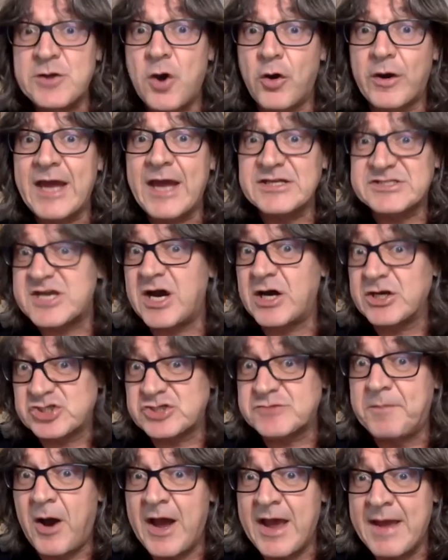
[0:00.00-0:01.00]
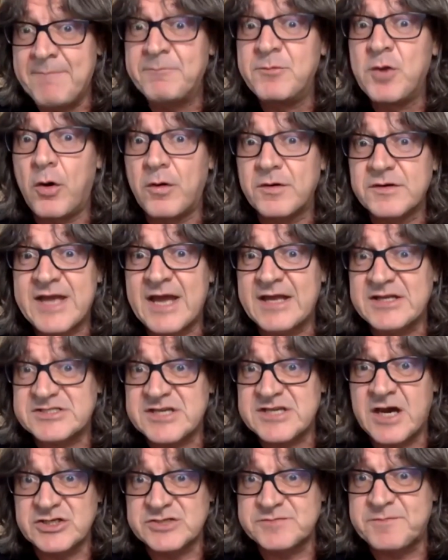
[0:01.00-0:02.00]
get touched by him, not get
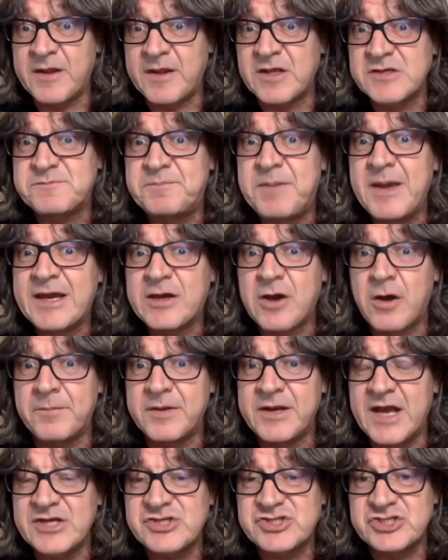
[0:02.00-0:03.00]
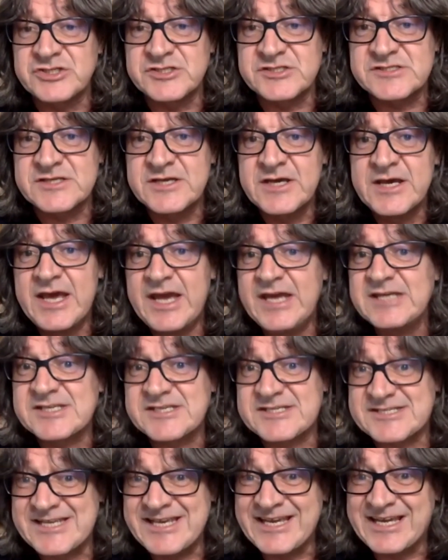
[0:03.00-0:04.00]
touched by those big combinations. He's a
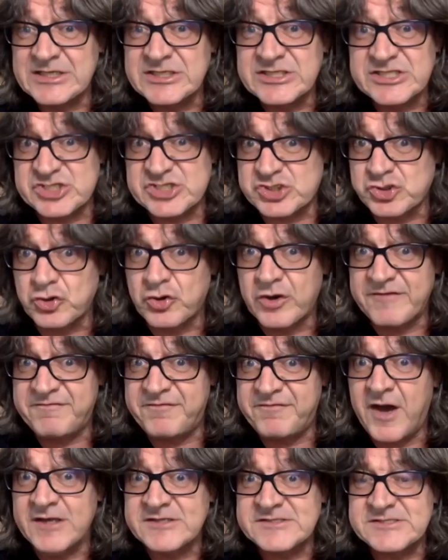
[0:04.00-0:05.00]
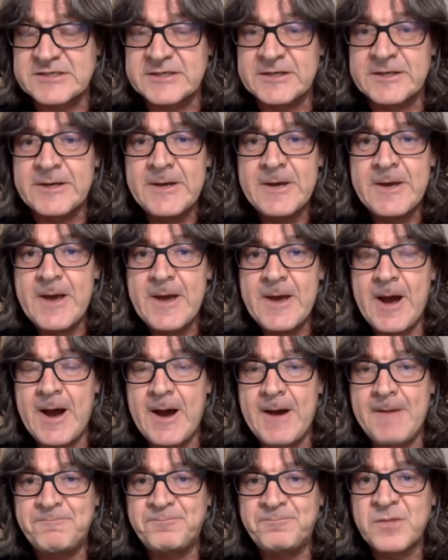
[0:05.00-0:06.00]
seek and destroy fighter,
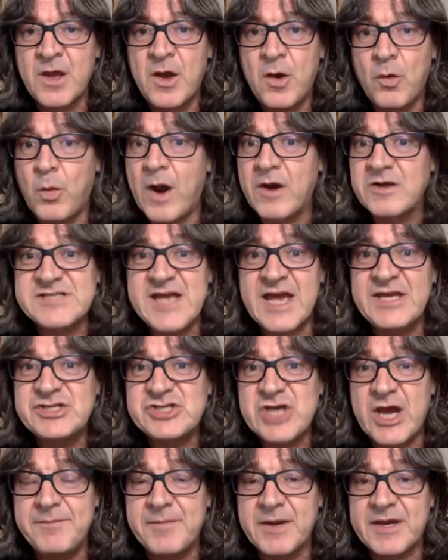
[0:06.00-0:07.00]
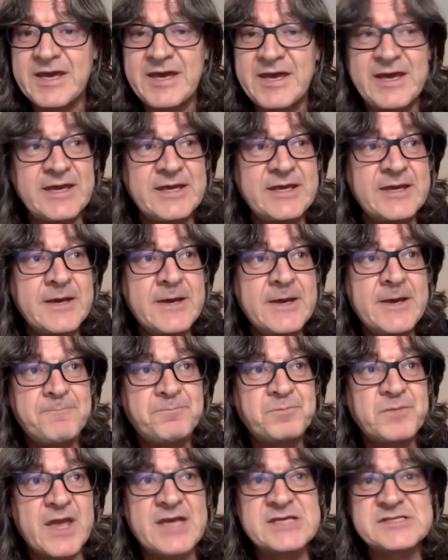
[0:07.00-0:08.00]
whereas AJ McKee
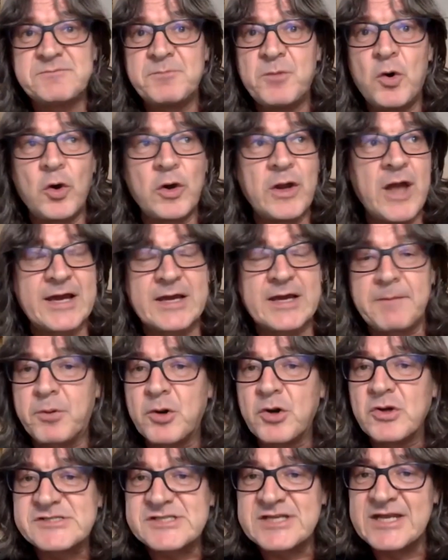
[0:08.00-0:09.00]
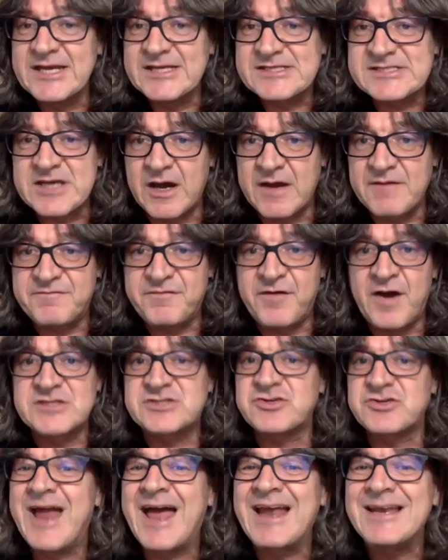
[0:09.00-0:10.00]
is more like a Bruce Lee type
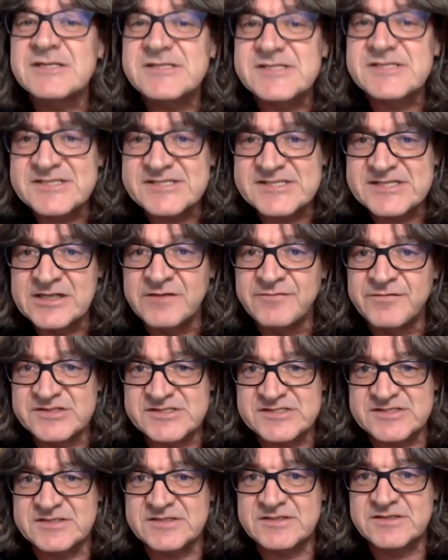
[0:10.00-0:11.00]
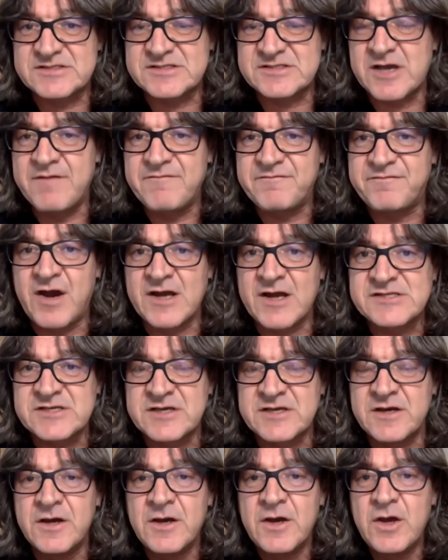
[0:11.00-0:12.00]
fighter, an Anderson Silva type
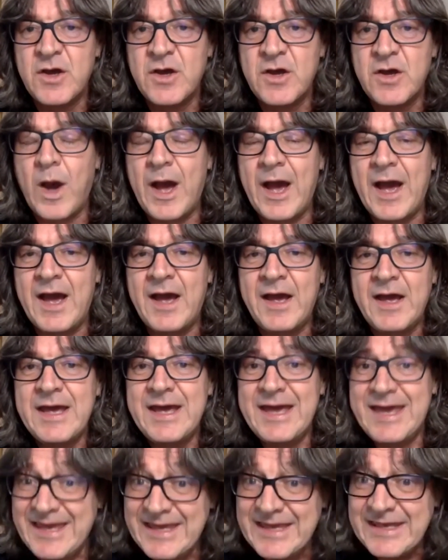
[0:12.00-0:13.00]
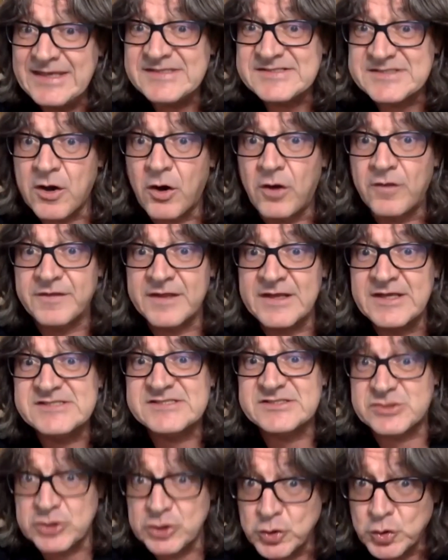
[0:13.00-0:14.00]
fighter, where he's got these
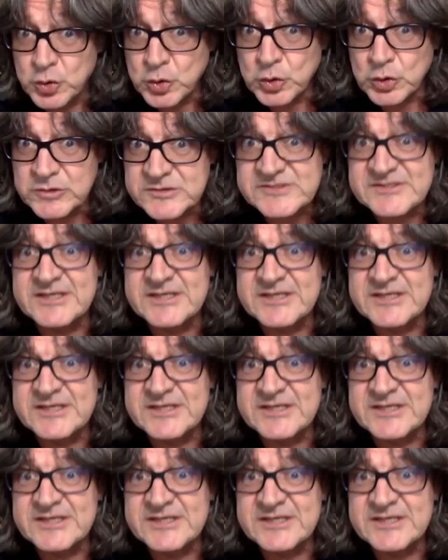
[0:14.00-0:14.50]
tools,